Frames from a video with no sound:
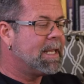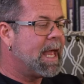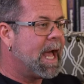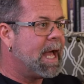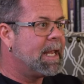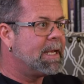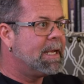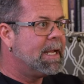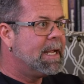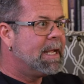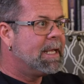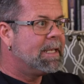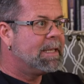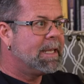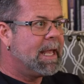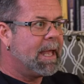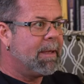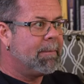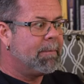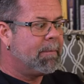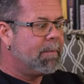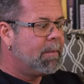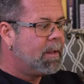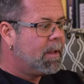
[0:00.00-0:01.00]
not
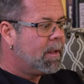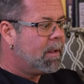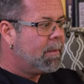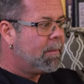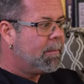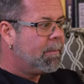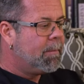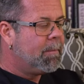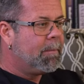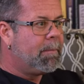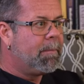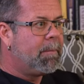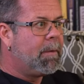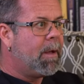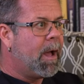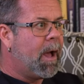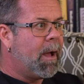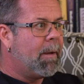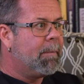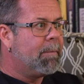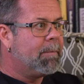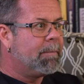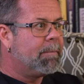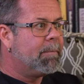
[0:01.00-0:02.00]
them
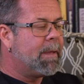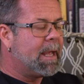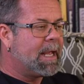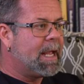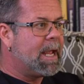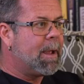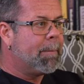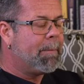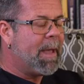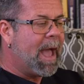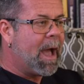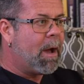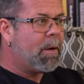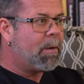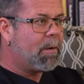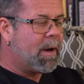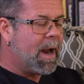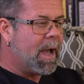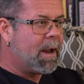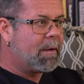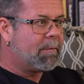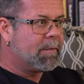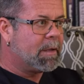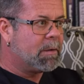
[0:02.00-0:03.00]
um, making a powder
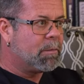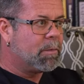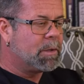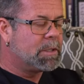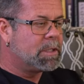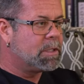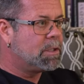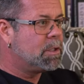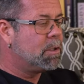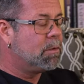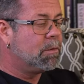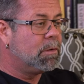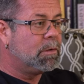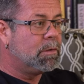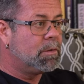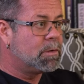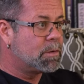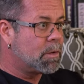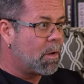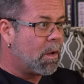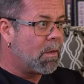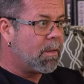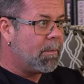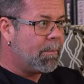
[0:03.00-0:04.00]
out of it, which is you
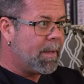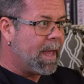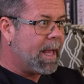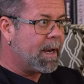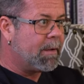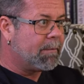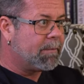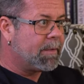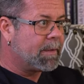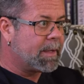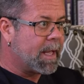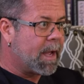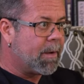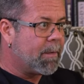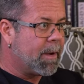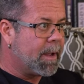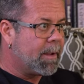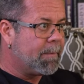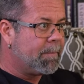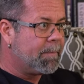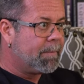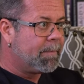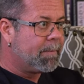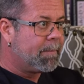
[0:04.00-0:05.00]
lose all the benefit that
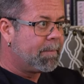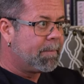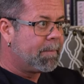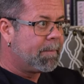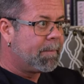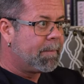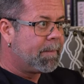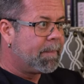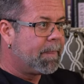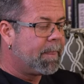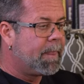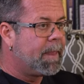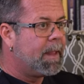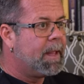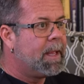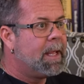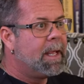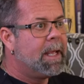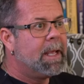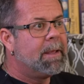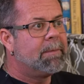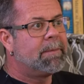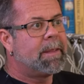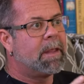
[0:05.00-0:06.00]
way.
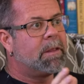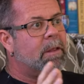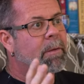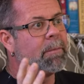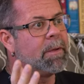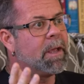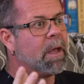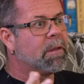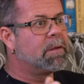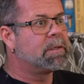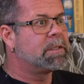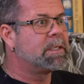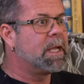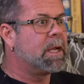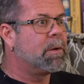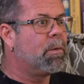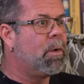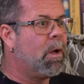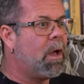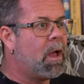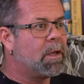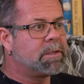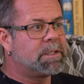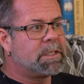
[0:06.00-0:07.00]
Then there'll be others saying,
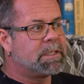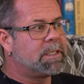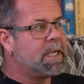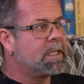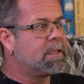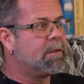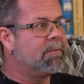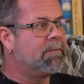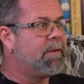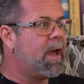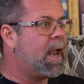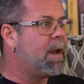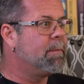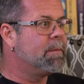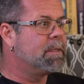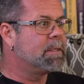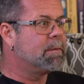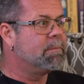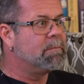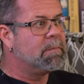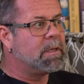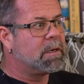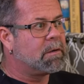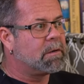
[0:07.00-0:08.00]
well, I'll just take the vitamins
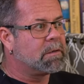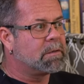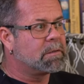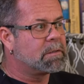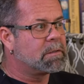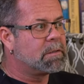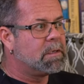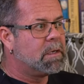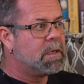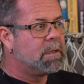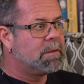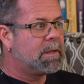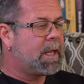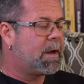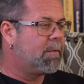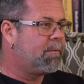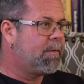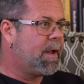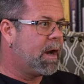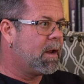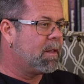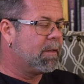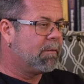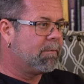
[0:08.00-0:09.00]
and minerals that are
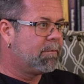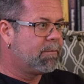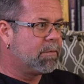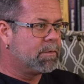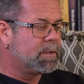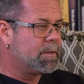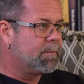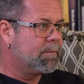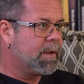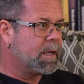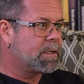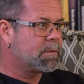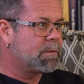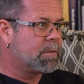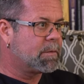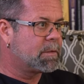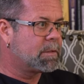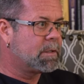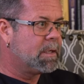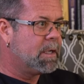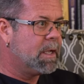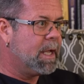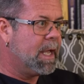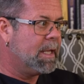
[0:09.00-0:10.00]
found in the fruits and
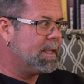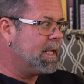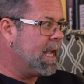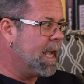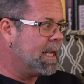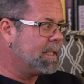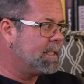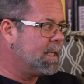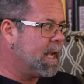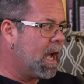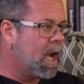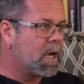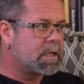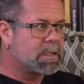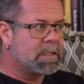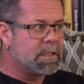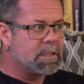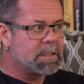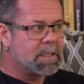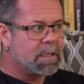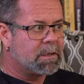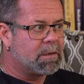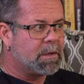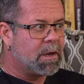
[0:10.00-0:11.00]
vegetables and the
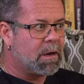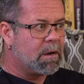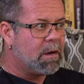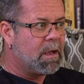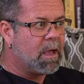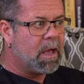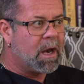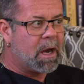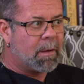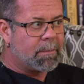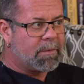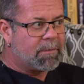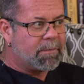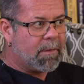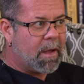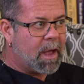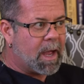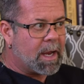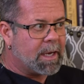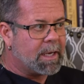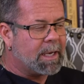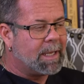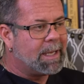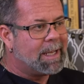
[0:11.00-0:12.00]
antioxidants that are in there and I'll be
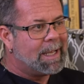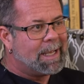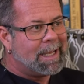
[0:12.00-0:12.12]
fine.